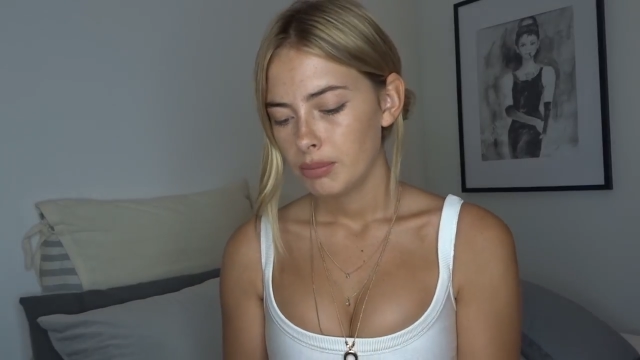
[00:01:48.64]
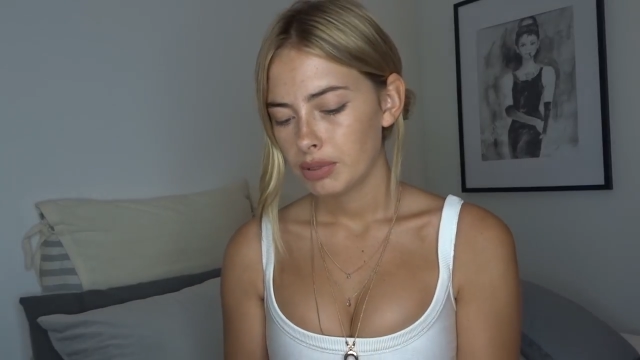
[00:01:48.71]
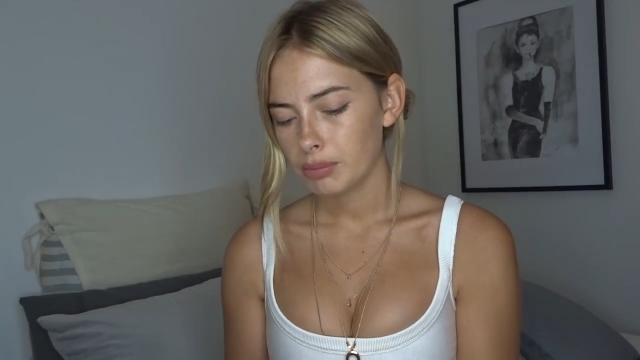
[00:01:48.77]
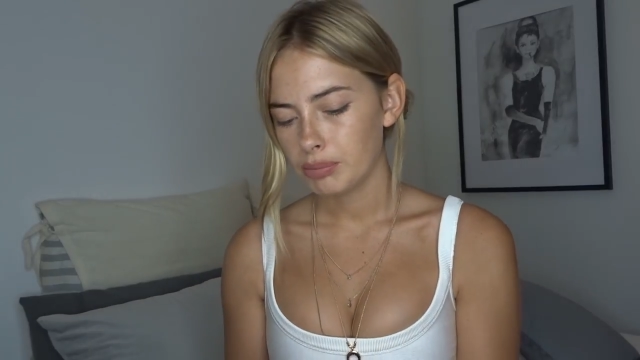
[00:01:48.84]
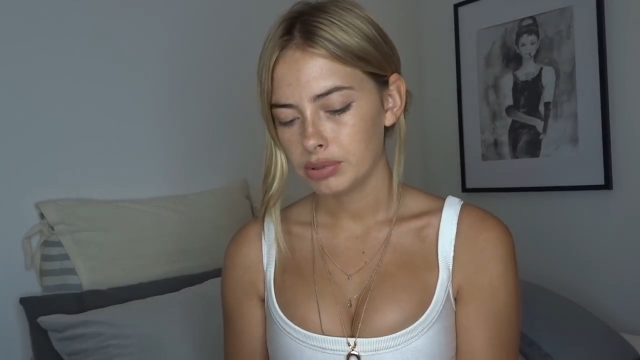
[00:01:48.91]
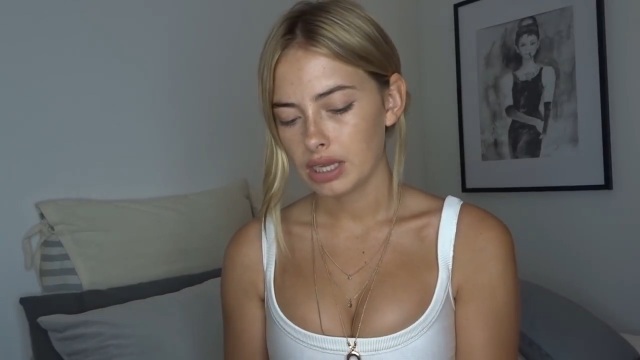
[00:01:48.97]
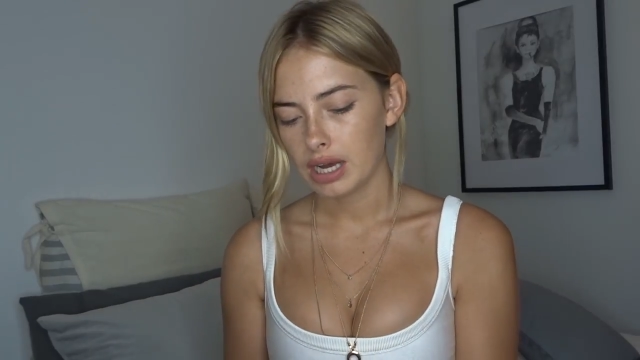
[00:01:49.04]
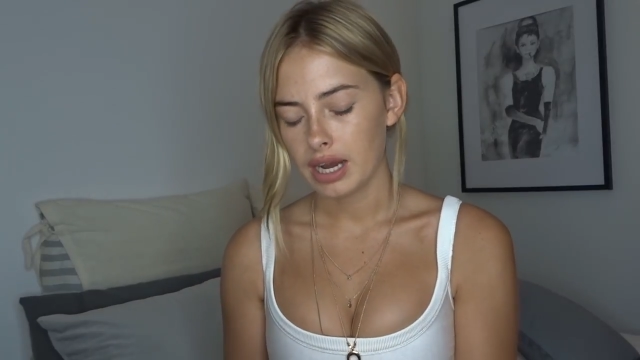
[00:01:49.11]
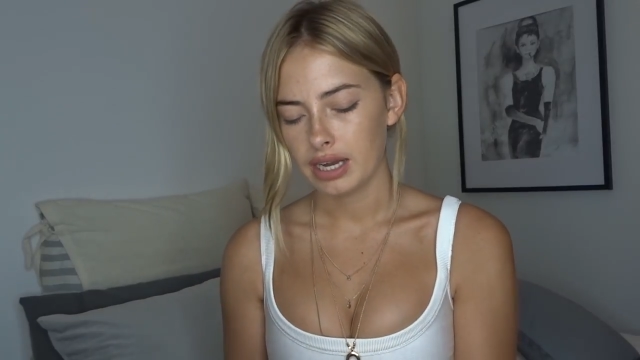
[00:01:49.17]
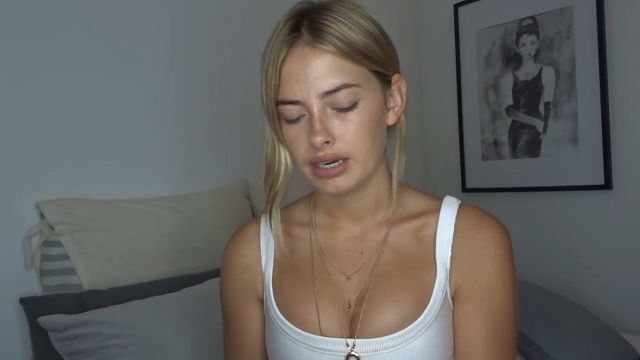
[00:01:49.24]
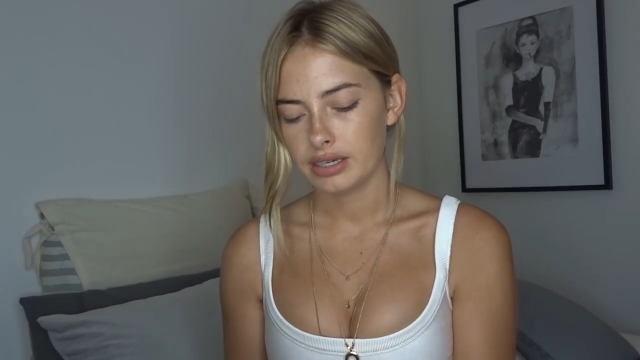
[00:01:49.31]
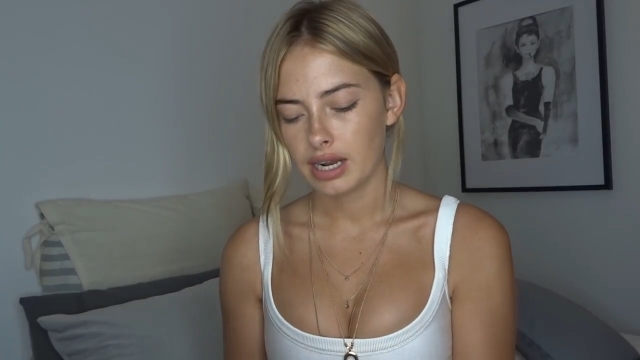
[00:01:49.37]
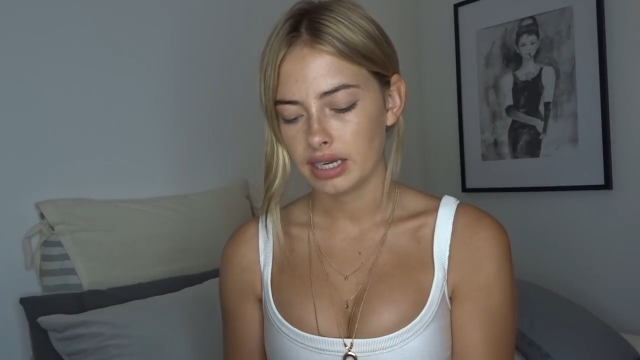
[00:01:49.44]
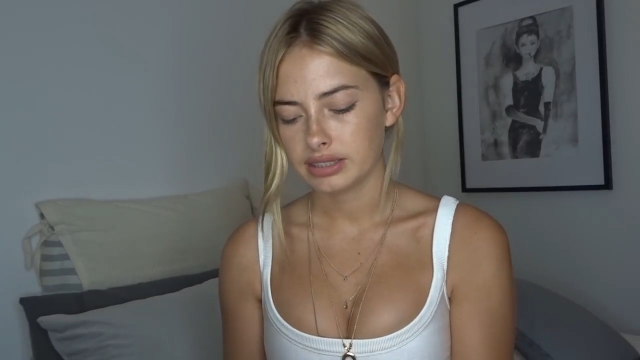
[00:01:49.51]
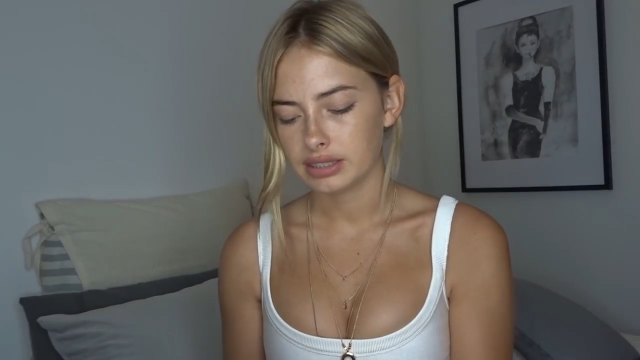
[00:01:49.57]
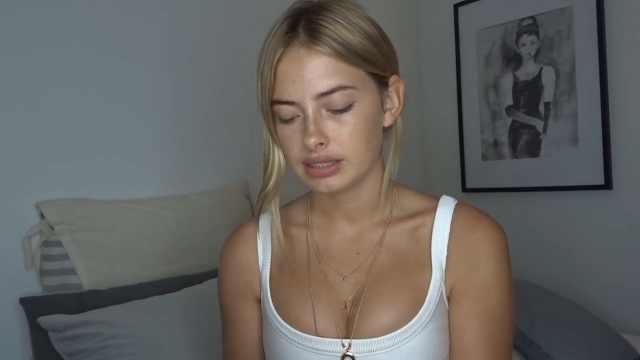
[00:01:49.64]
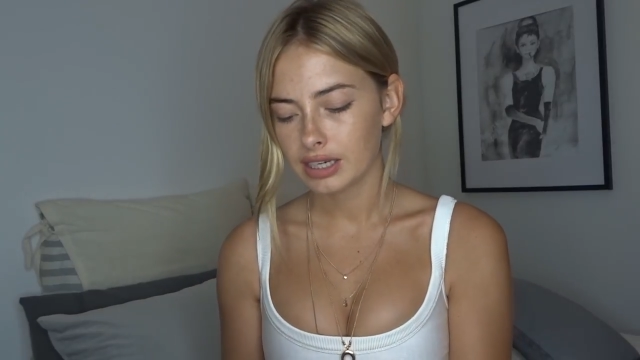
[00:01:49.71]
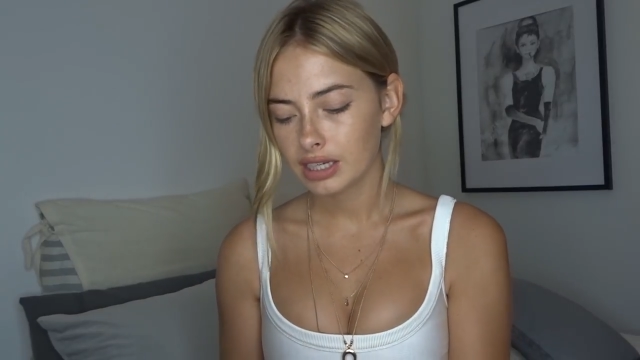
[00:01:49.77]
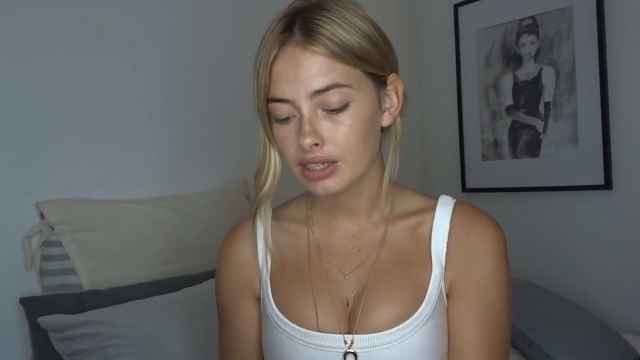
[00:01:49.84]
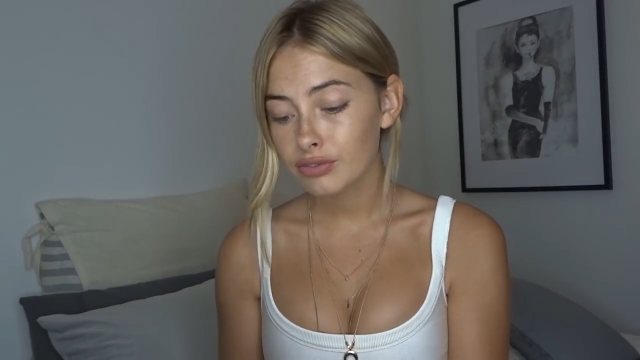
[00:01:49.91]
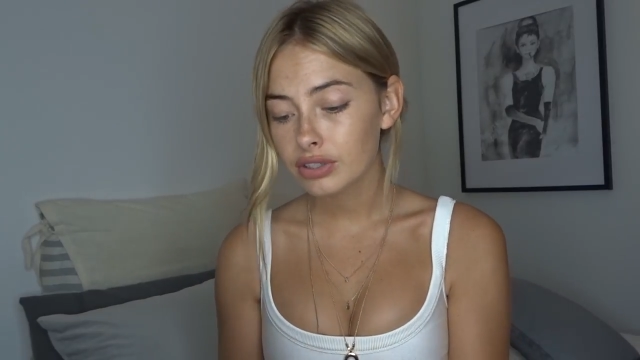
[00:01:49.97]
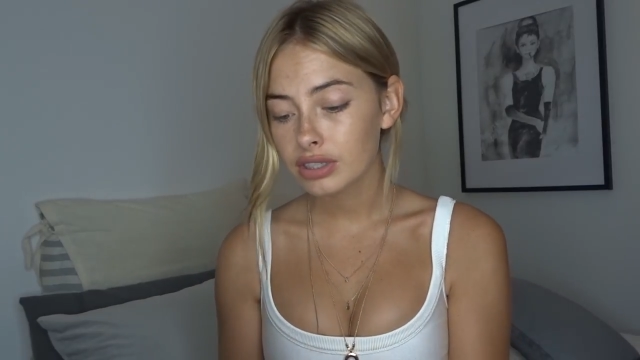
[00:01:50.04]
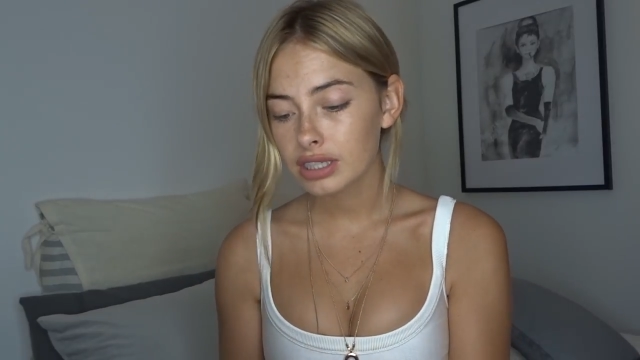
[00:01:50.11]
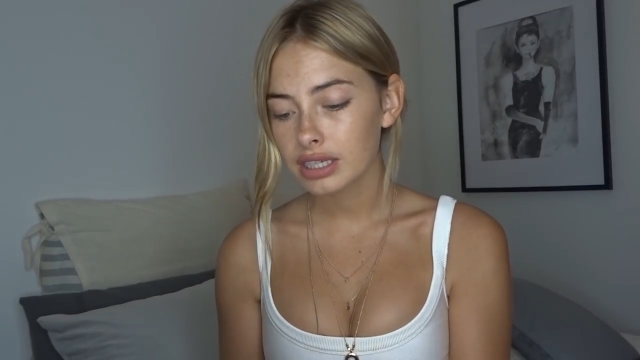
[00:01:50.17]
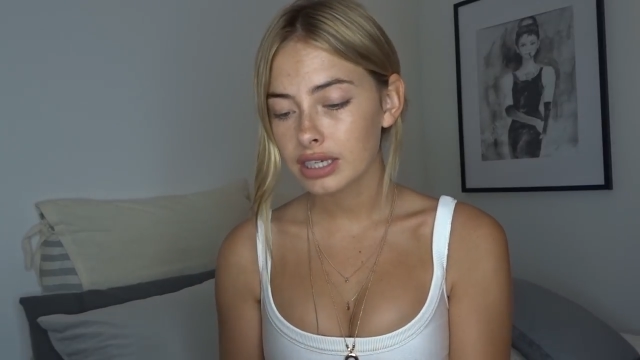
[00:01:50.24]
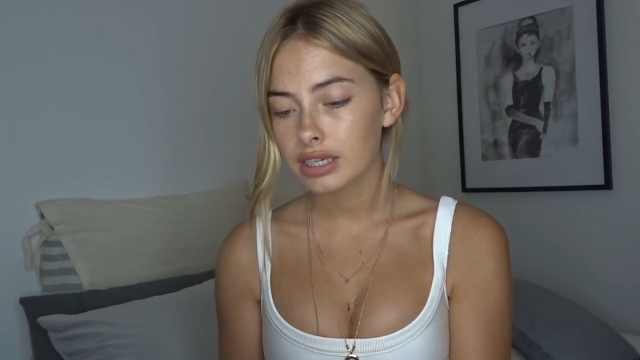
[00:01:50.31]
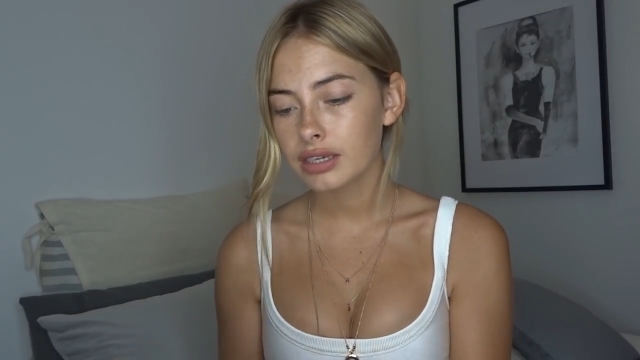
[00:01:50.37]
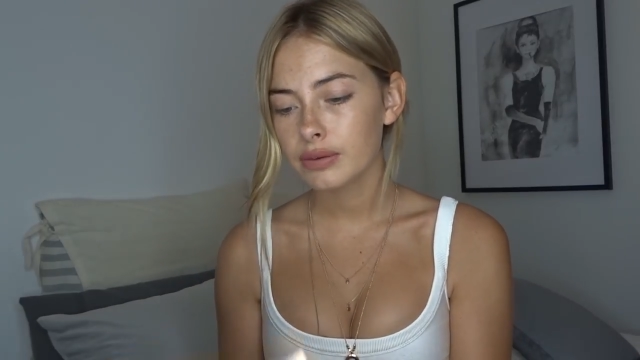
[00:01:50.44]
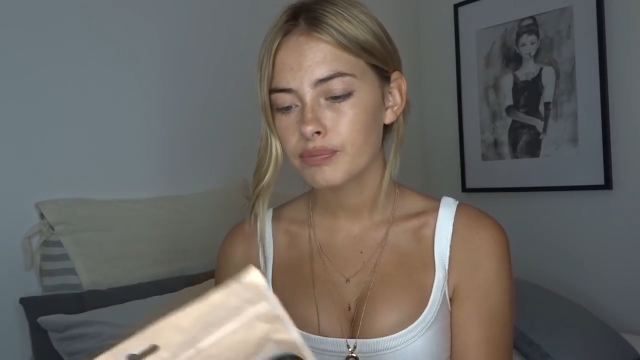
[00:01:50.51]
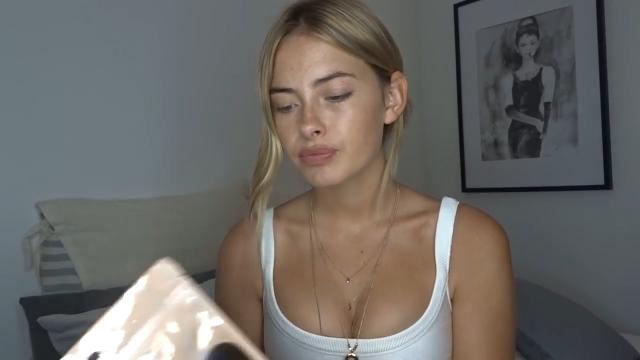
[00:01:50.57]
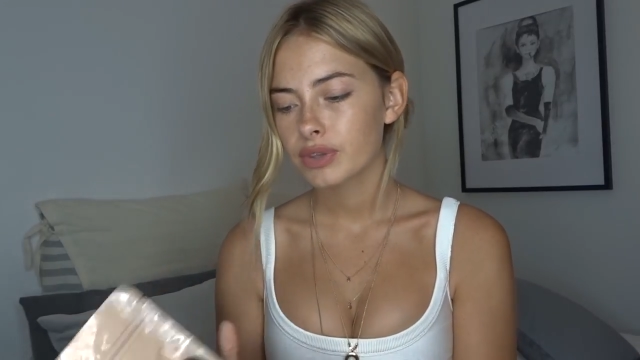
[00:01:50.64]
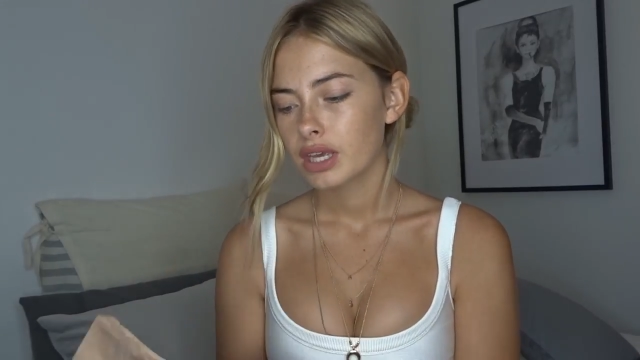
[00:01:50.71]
be applied nice and evenly.